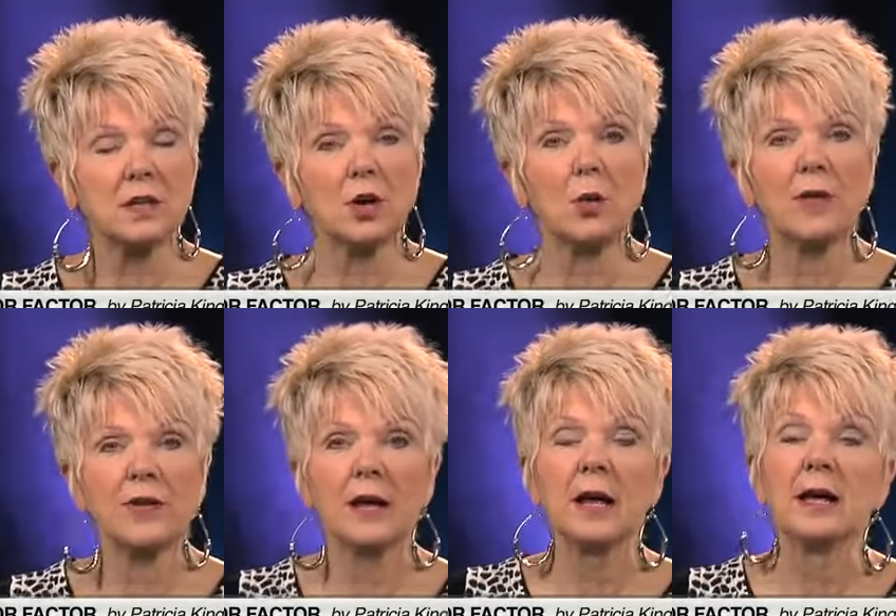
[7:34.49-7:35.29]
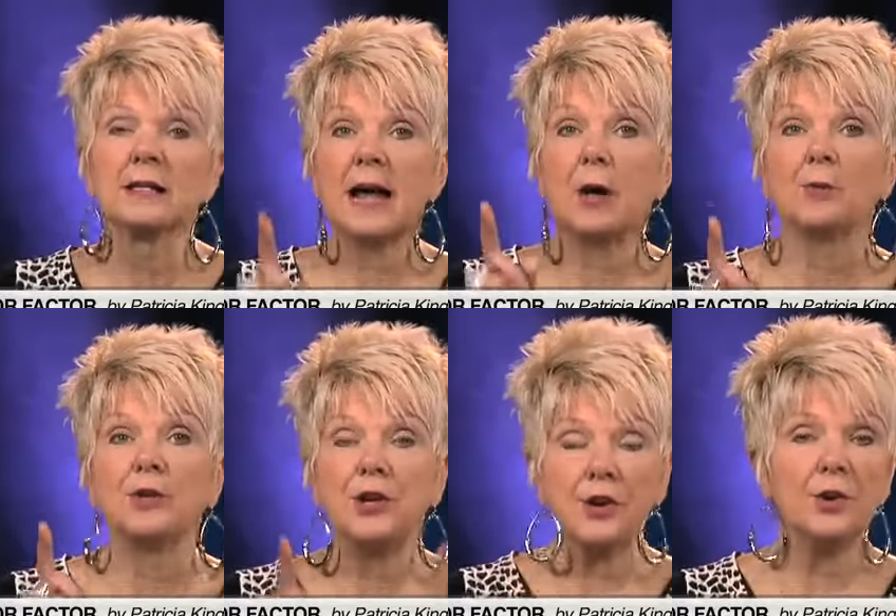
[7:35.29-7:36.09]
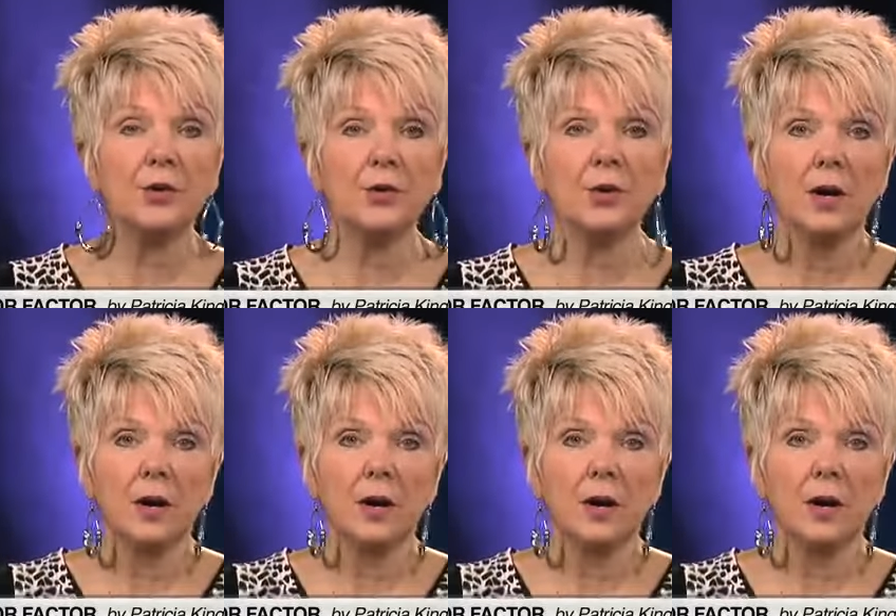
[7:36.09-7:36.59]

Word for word: that go with it to help you